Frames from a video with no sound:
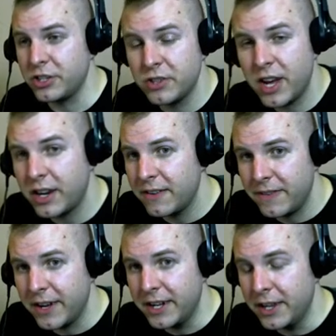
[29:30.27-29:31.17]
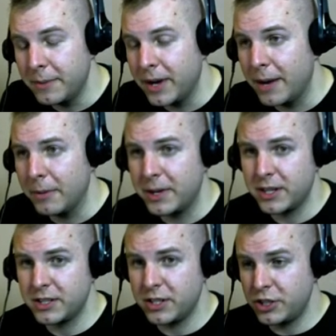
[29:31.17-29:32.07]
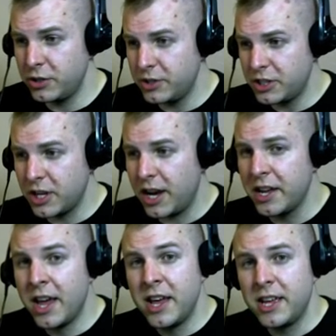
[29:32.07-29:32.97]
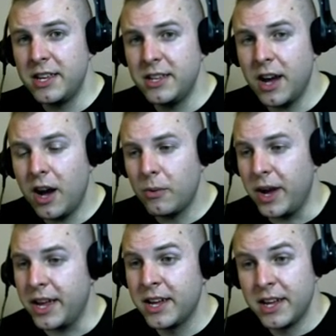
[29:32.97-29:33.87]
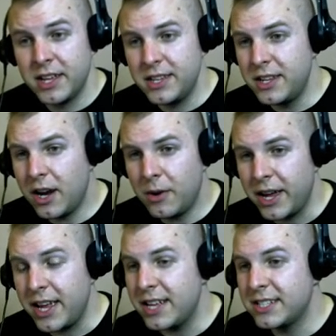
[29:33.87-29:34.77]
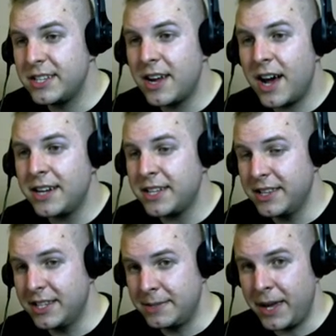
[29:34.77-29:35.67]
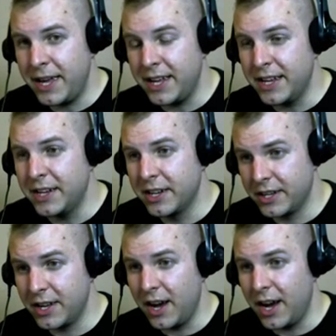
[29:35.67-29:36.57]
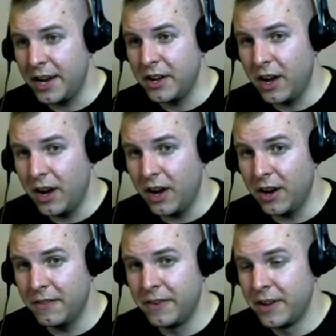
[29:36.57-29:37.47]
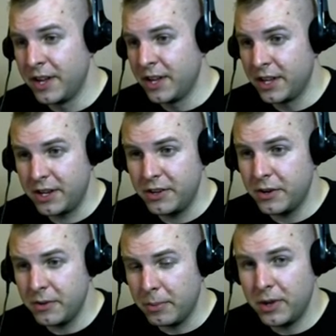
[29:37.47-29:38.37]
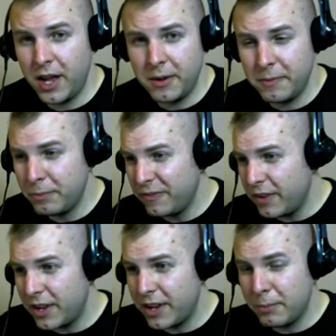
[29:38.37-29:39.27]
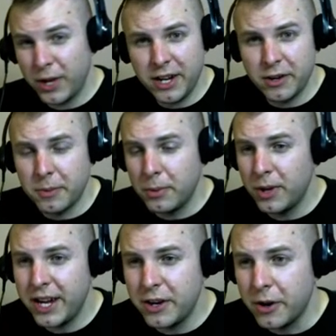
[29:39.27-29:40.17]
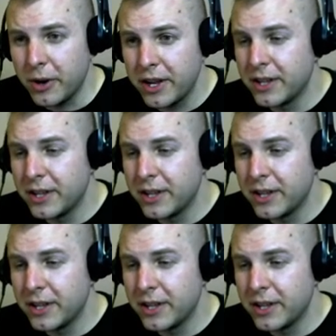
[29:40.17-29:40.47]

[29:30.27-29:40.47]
You're not going to find it in the Bible because the Jewish God Yahweh, Yahweh is not this pagan god of you know Plato, Plato